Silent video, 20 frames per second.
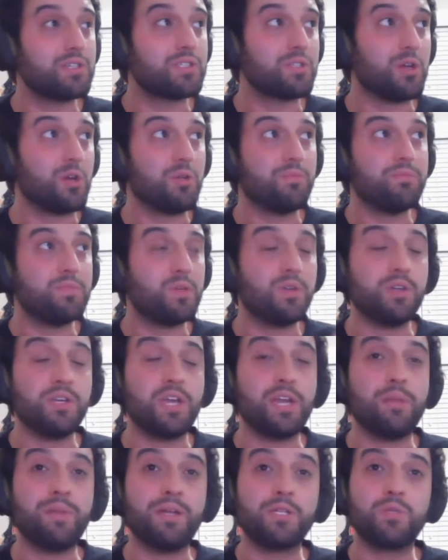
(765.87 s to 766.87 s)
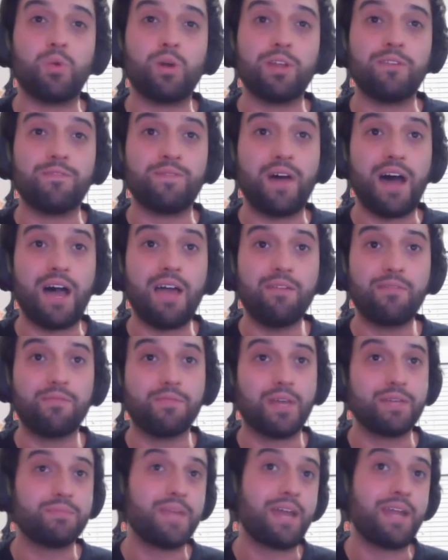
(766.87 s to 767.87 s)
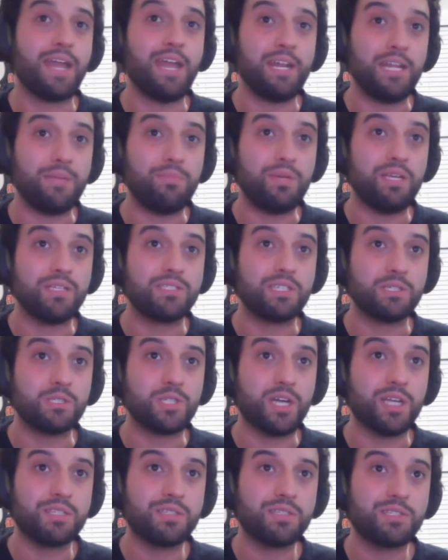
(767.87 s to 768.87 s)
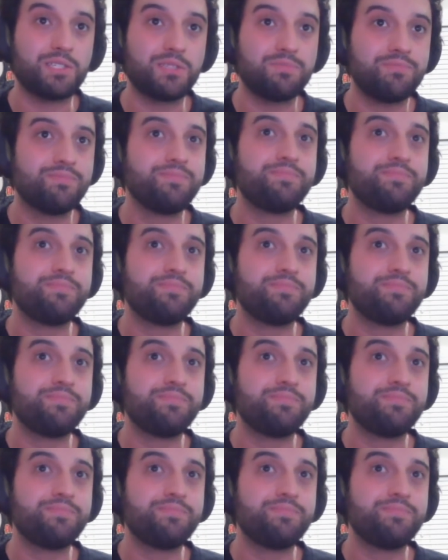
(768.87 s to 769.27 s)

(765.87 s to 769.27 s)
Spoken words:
So you can get him at 25, like that ADP suggests.